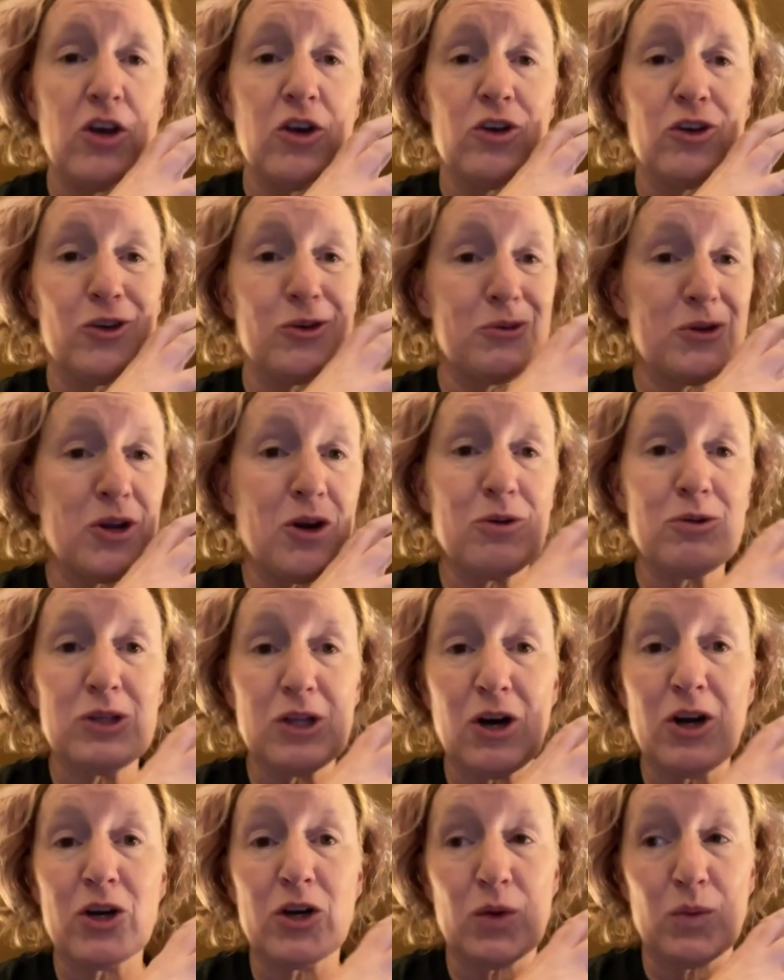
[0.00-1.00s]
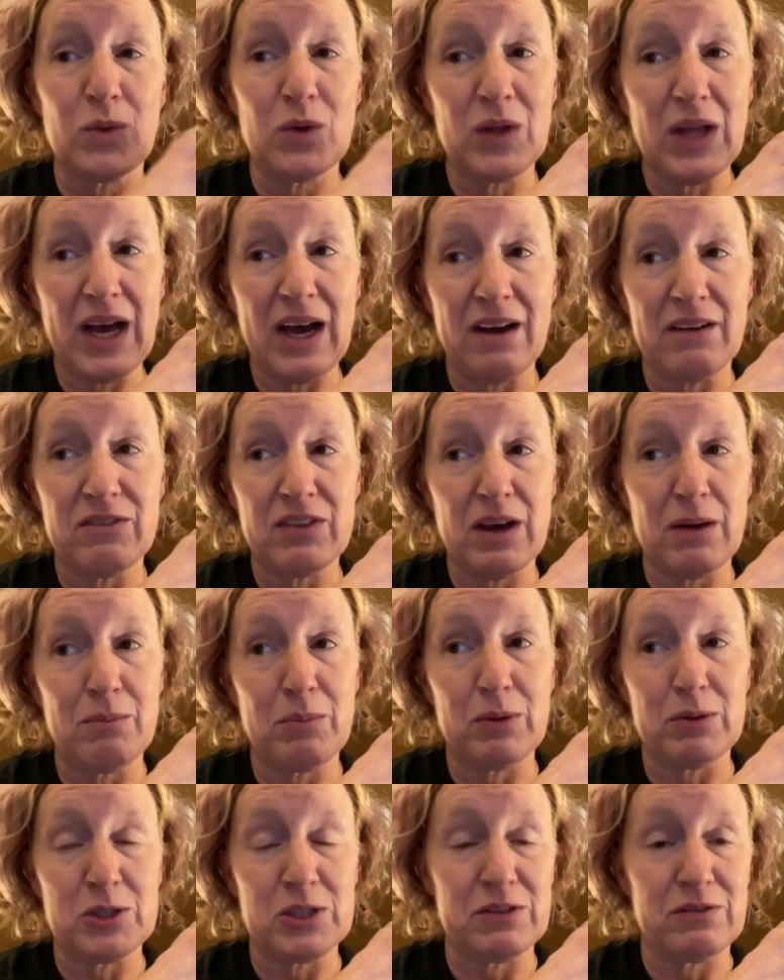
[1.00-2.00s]
you no longer will have that
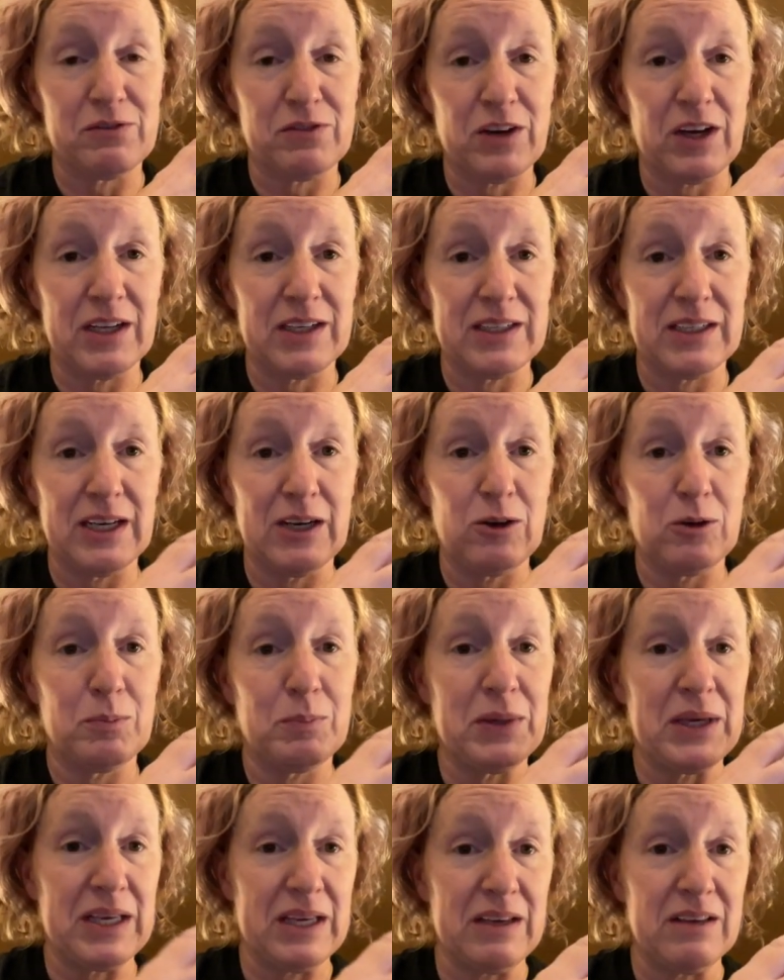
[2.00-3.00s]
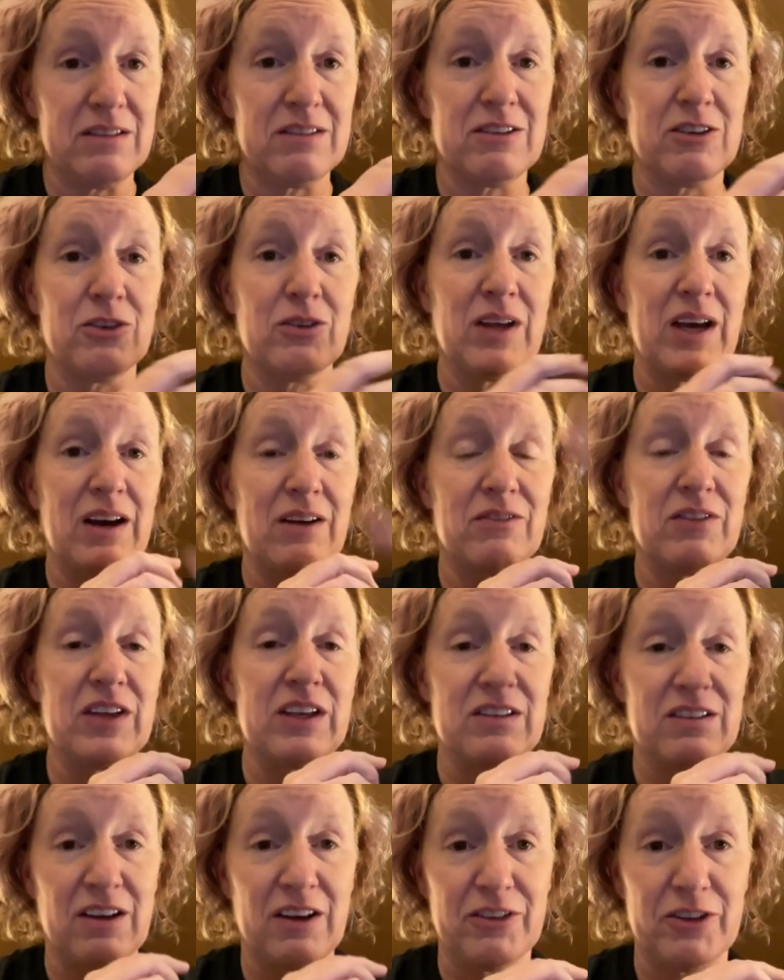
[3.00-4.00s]
bulging fontanelle piece. You'll have
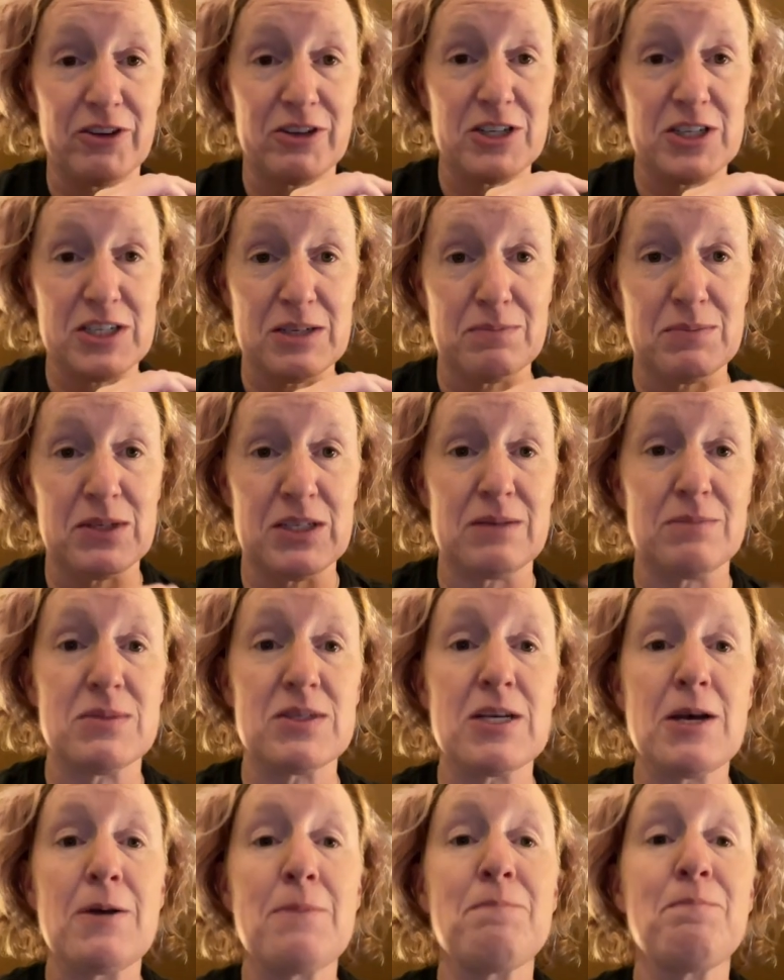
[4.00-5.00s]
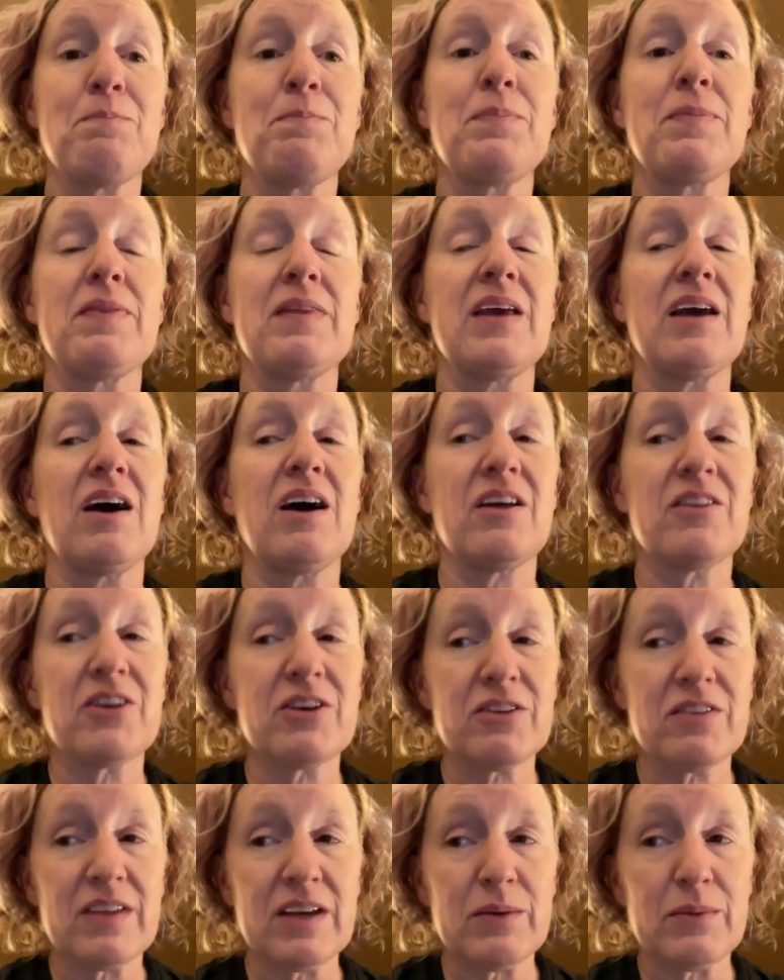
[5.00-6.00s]
these other symptoms. The other
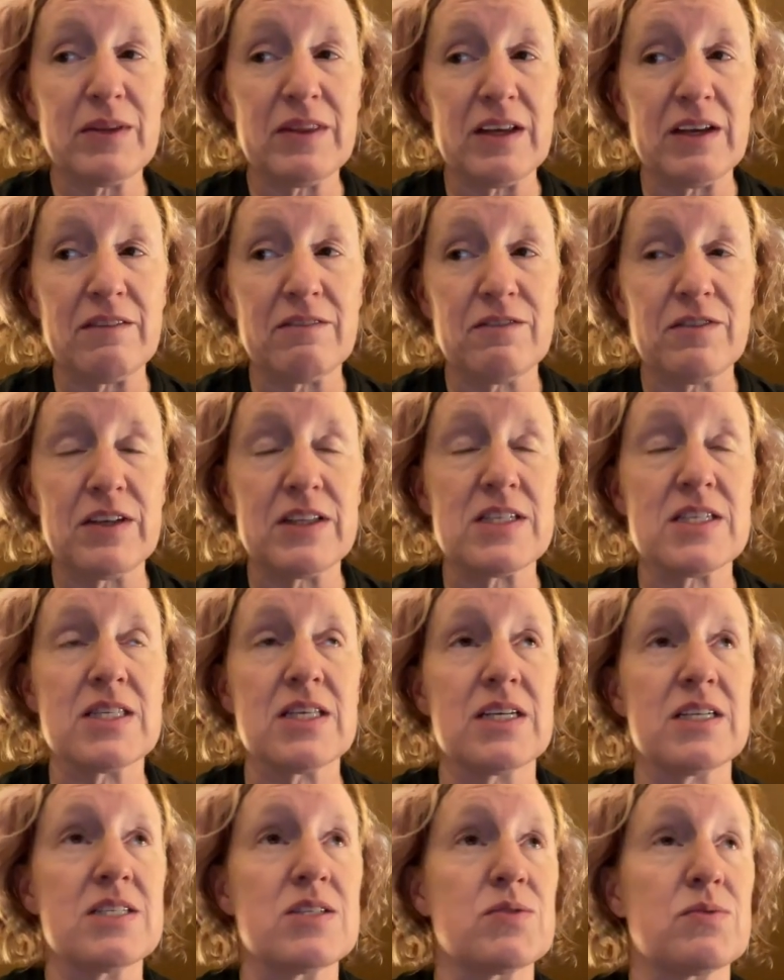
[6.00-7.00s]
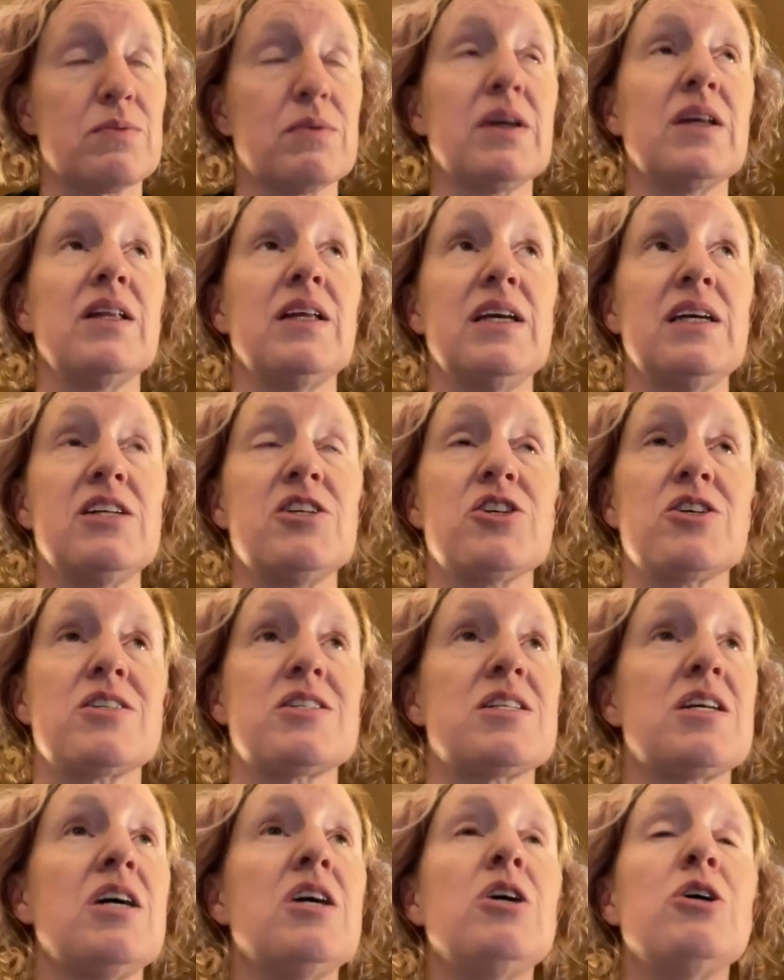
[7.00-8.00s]
thing with infants that is really
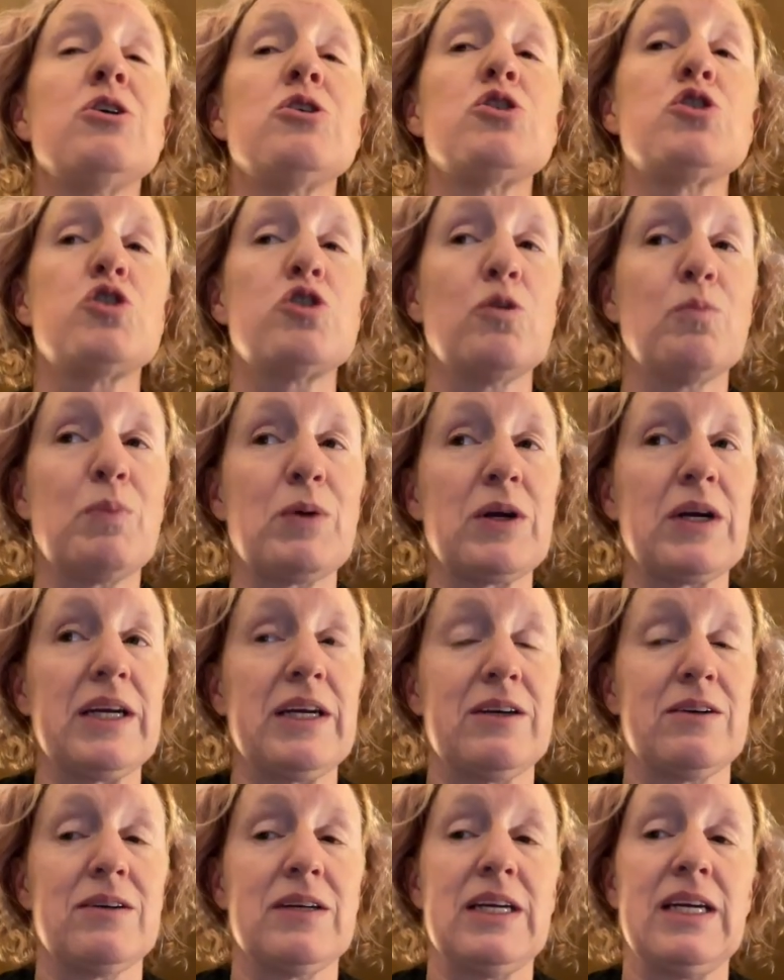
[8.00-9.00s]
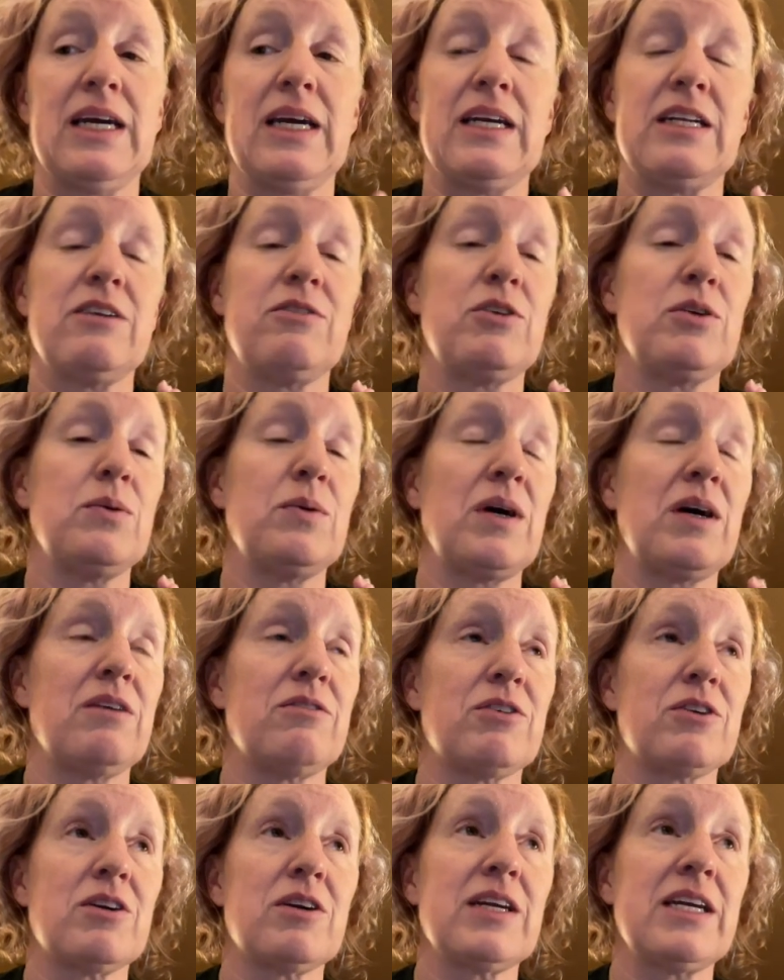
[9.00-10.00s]
just super eerie, and if you
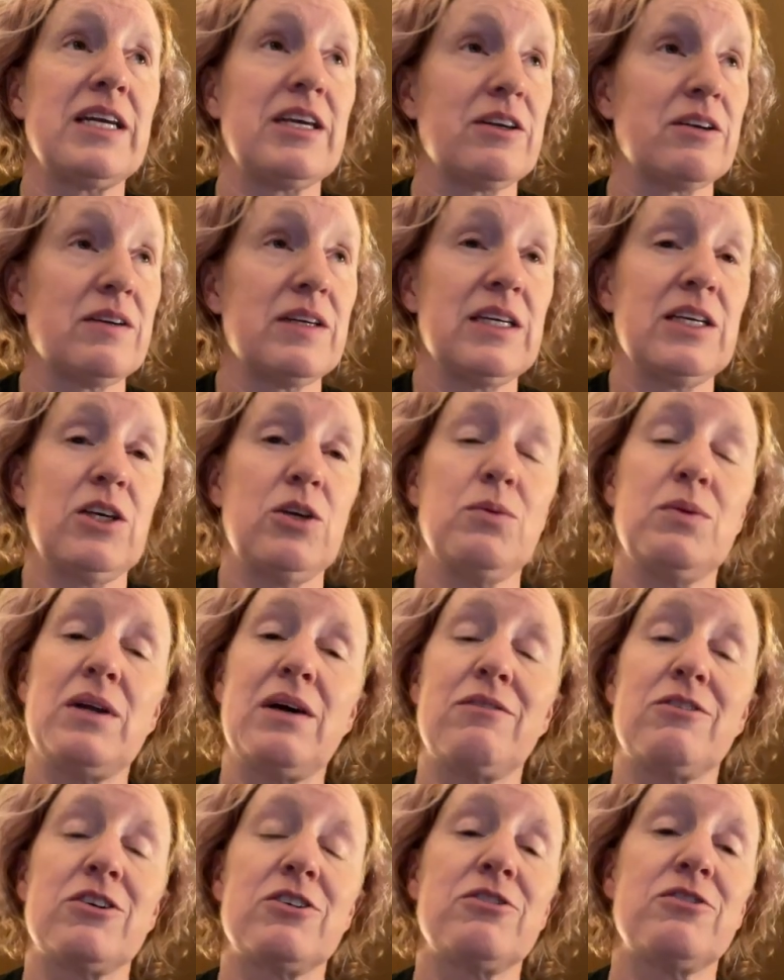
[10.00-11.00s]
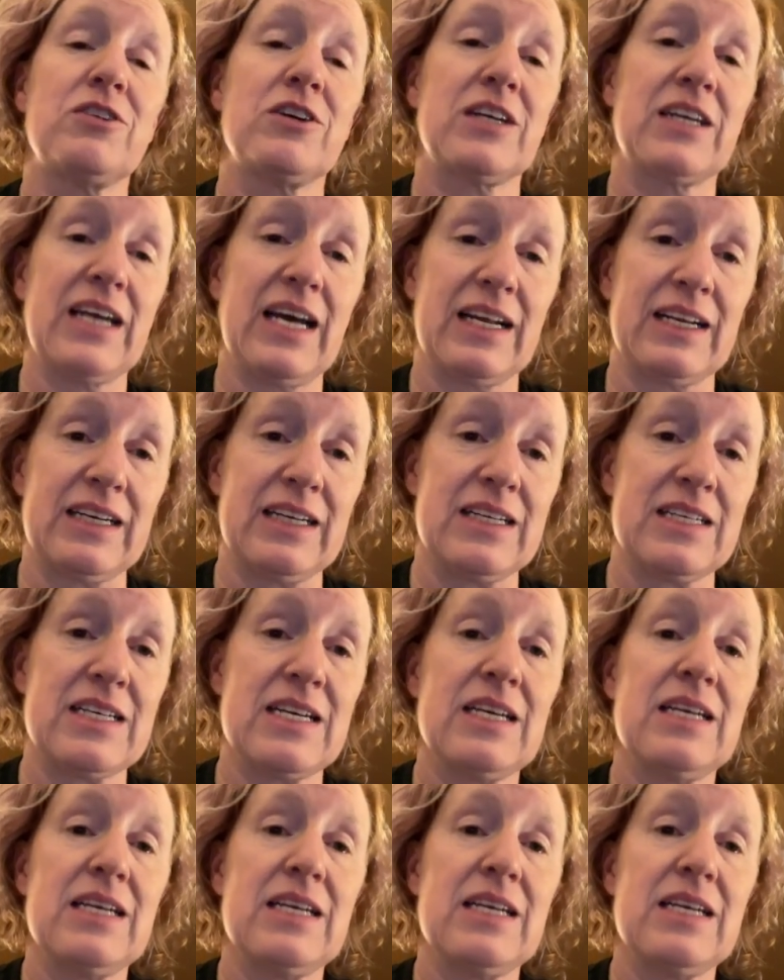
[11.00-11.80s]
ever hear it, you never forget it,